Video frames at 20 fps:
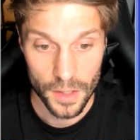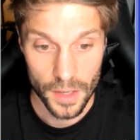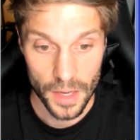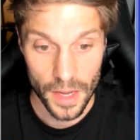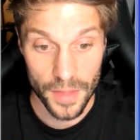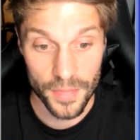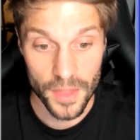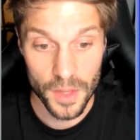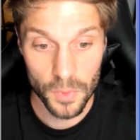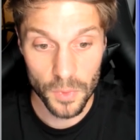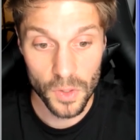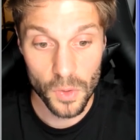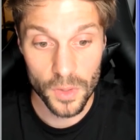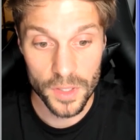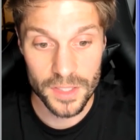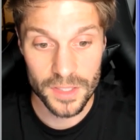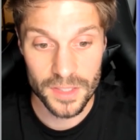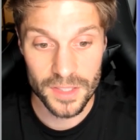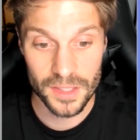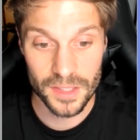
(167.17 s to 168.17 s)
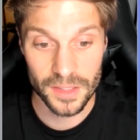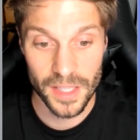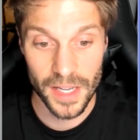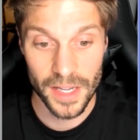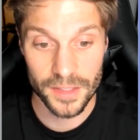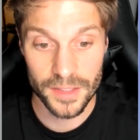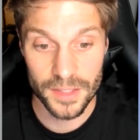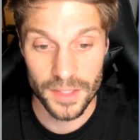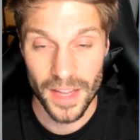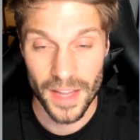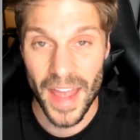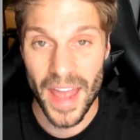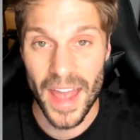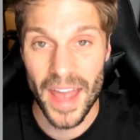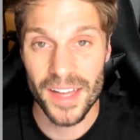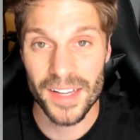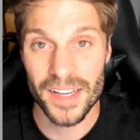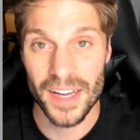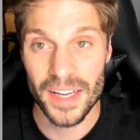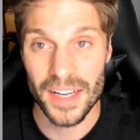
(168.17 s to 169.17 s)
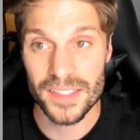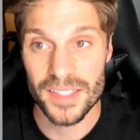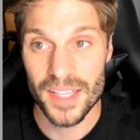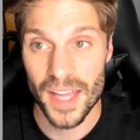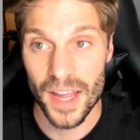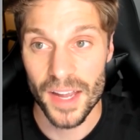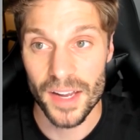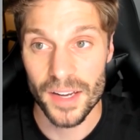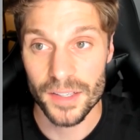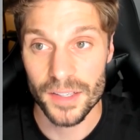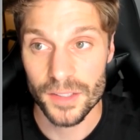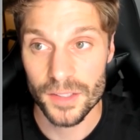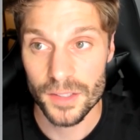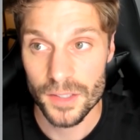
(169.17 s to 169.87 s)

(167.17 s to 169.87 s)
And then we're going to select add a tag.